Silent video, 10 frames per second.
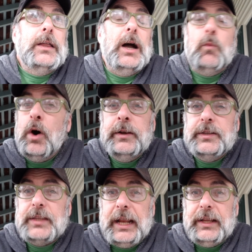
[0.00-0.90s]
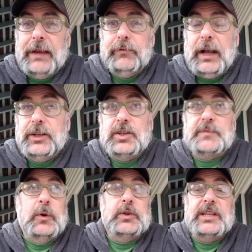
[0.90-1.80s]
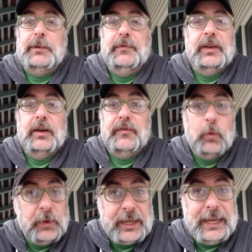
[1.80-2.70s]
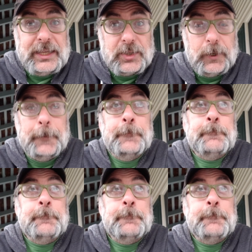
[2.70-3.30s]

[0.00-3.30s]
Uh, one is that I have I just posted up a video for the Keezer.